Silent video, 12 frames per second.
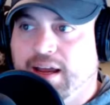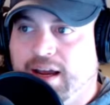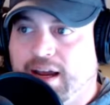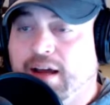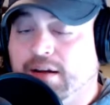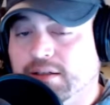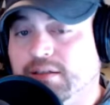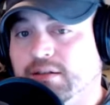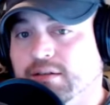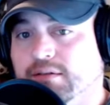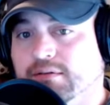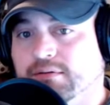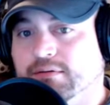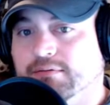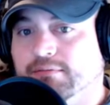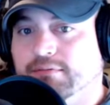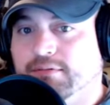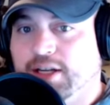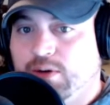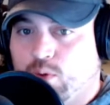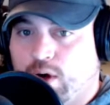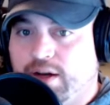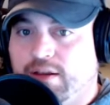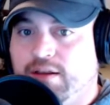And he
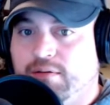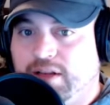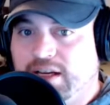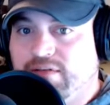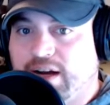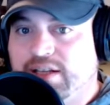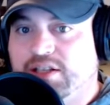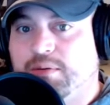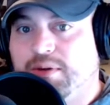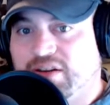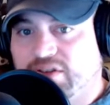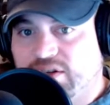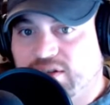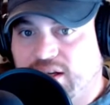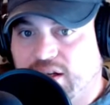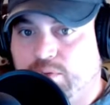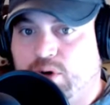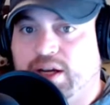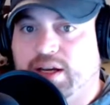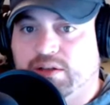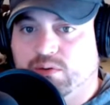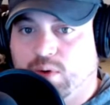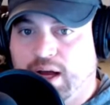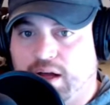wanted the Levites to be able to celebrate
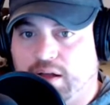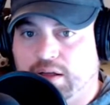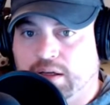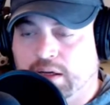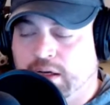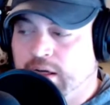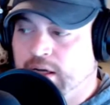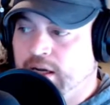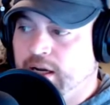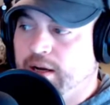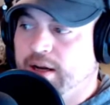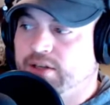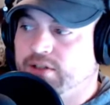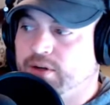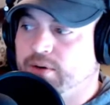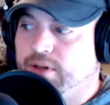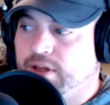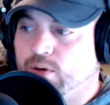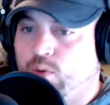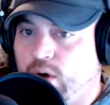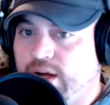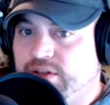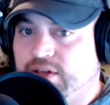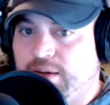as well. So there
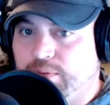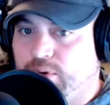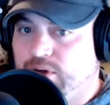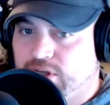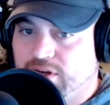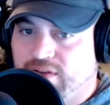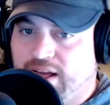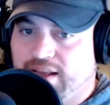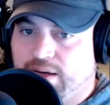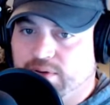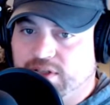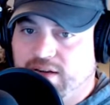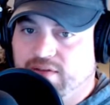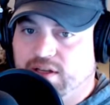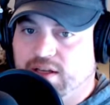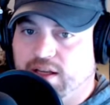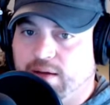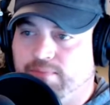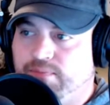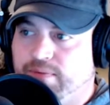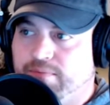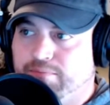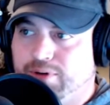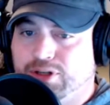was a portion of that was given to them,
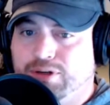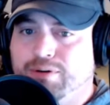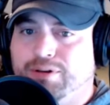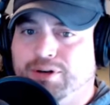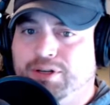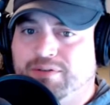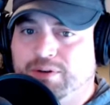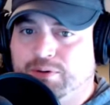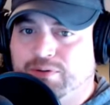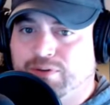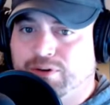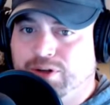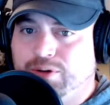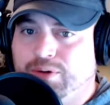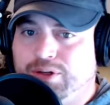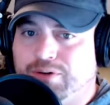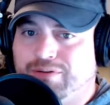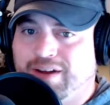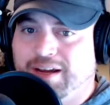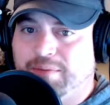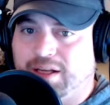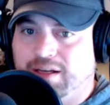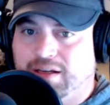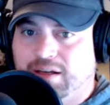but 2/3 of it was for you and your
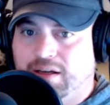family.